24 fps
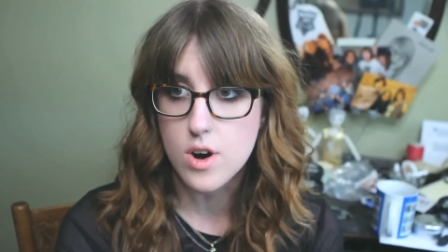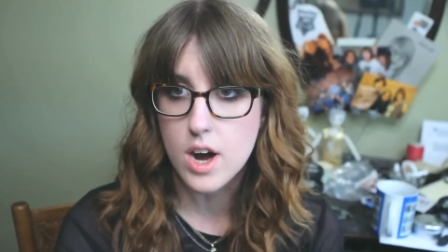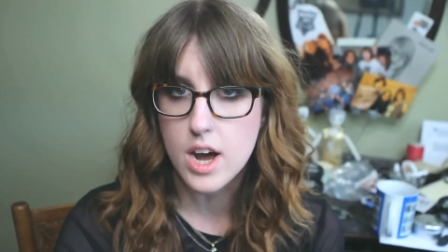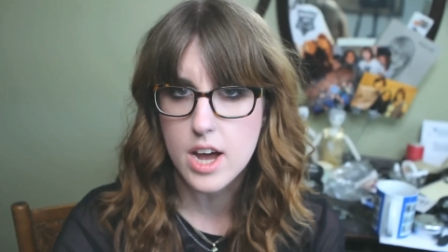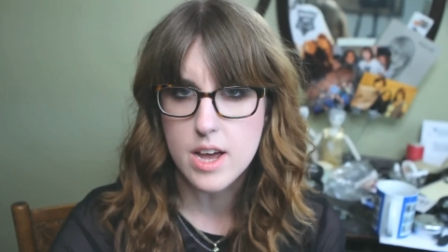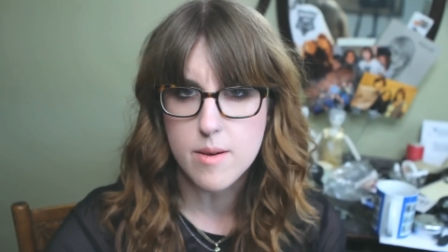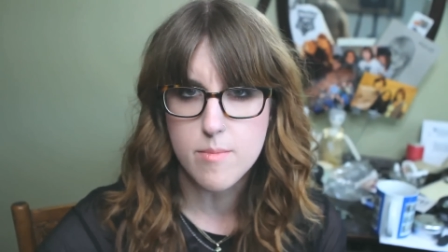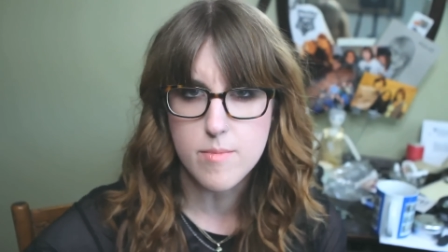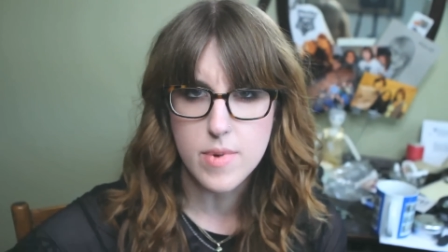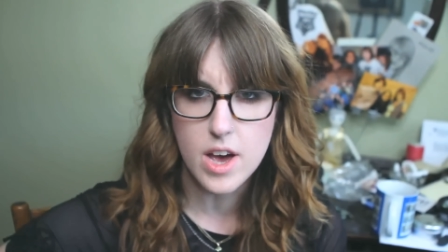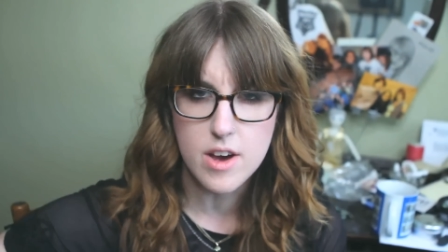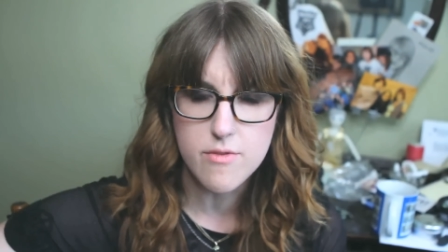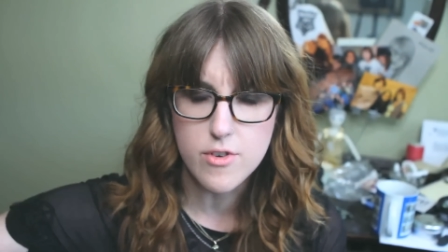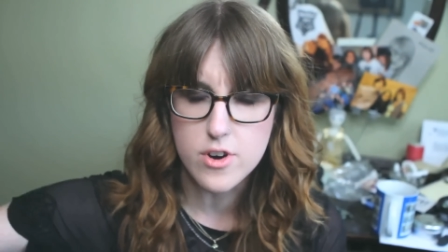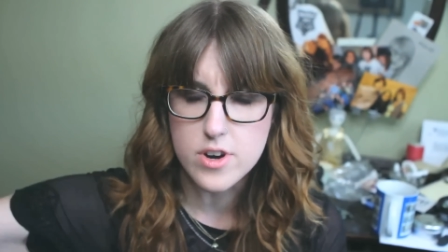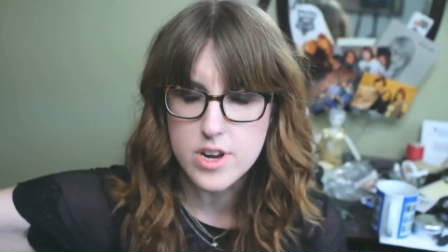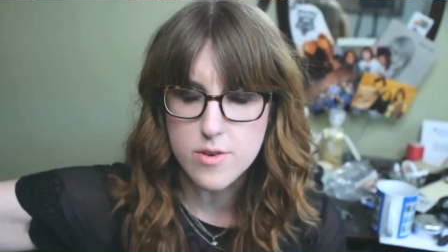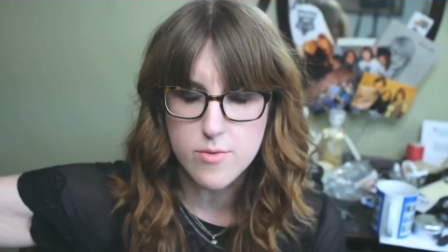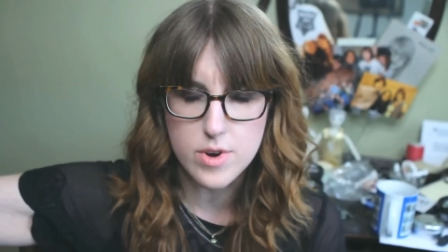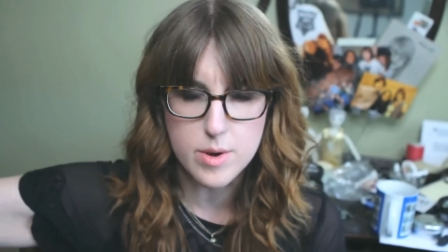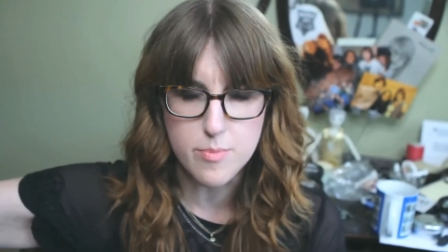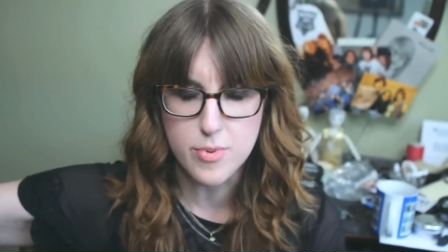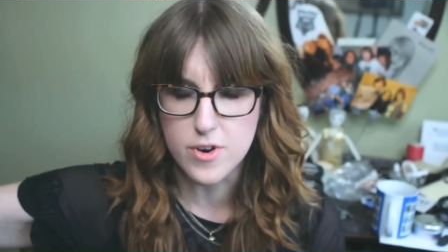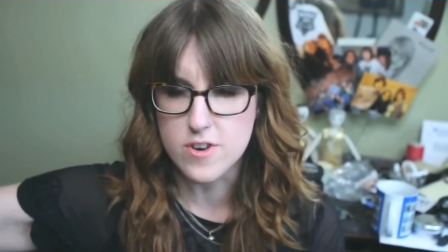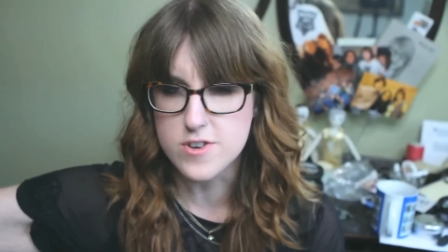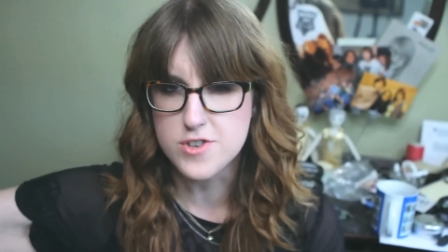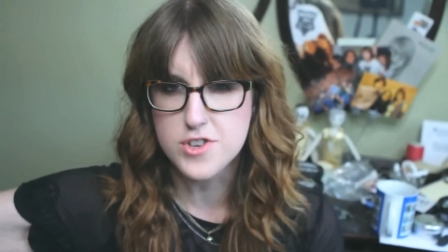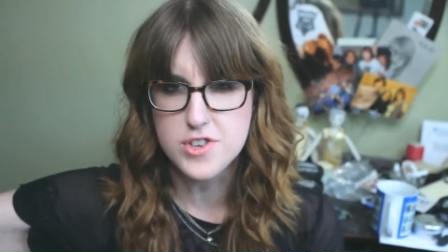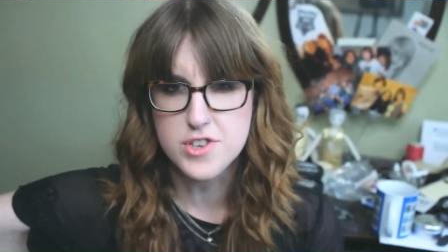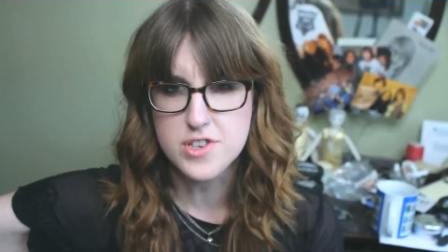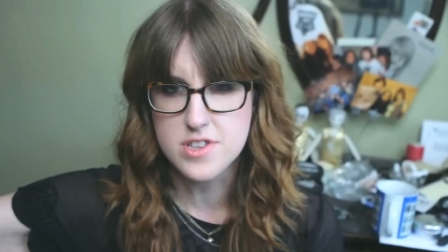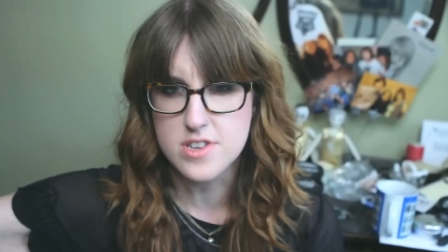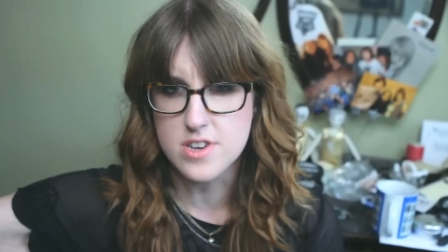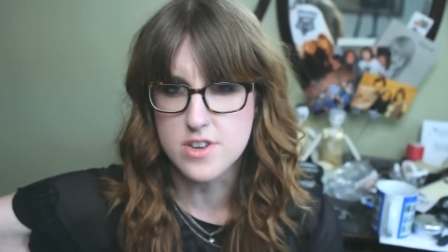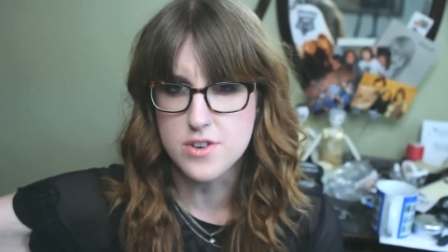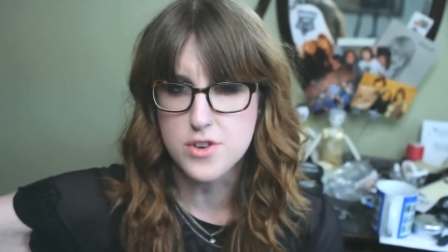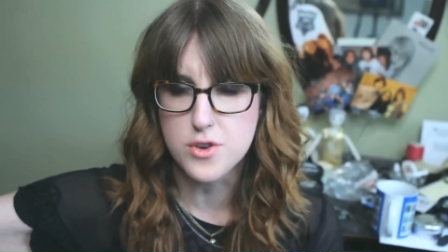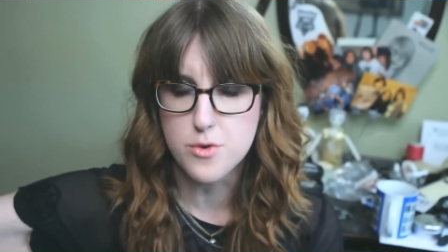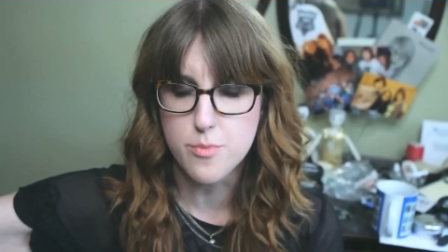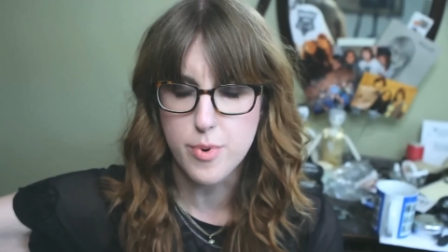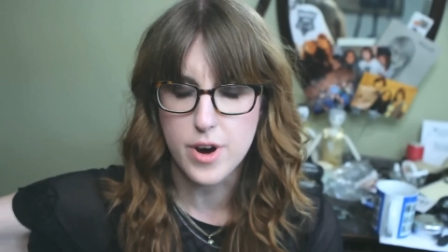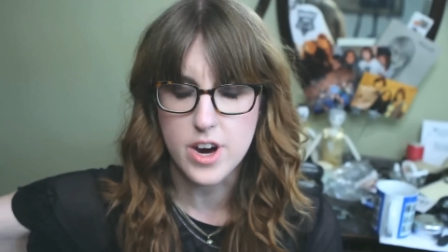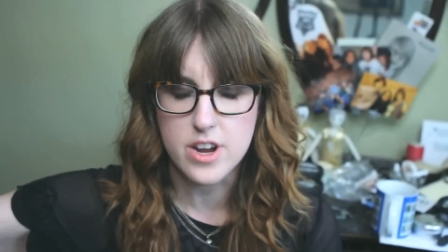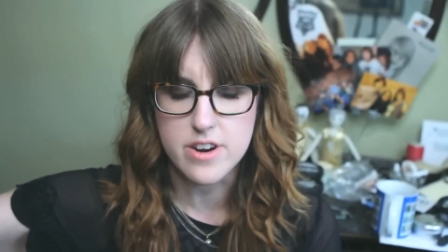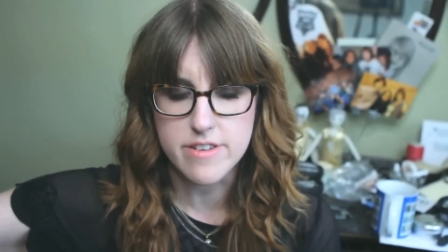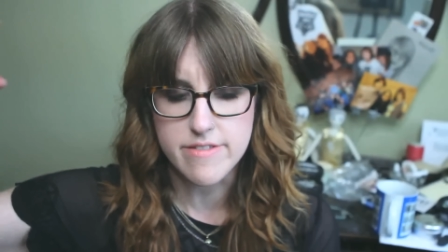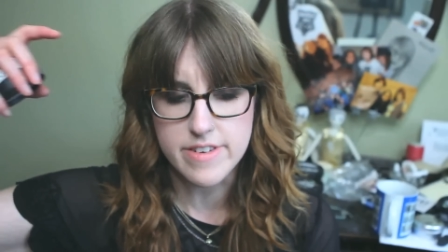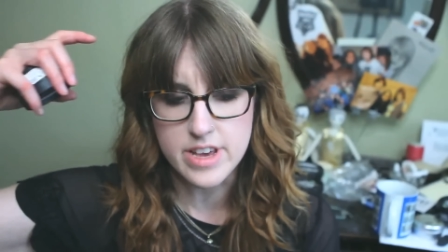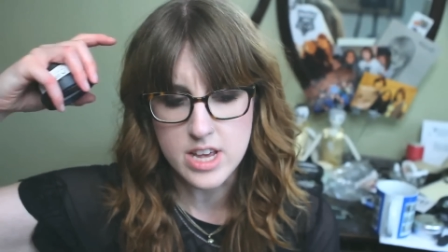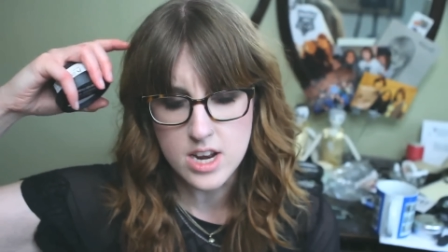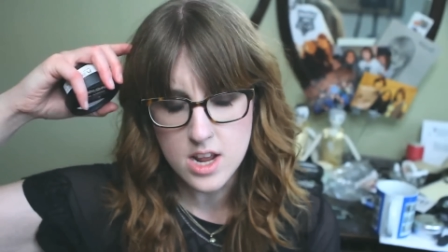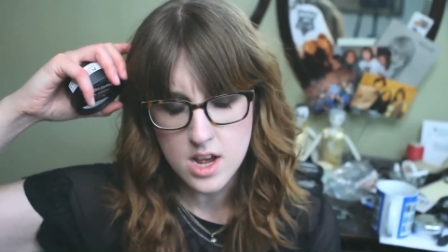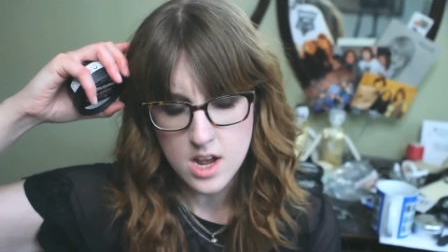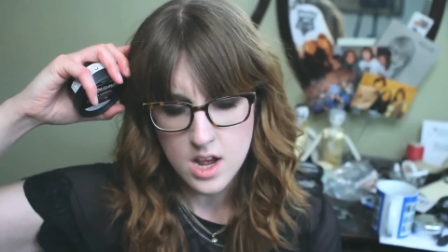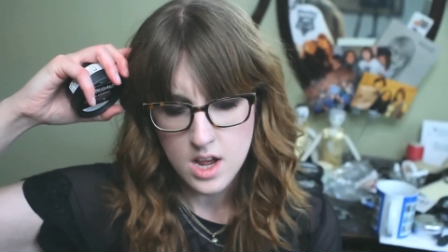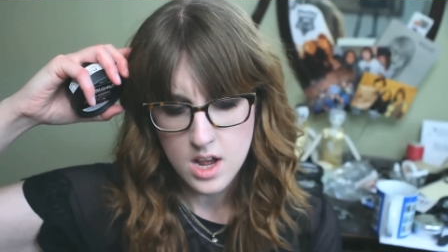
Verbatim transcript: I have already repurchased a new pot of it.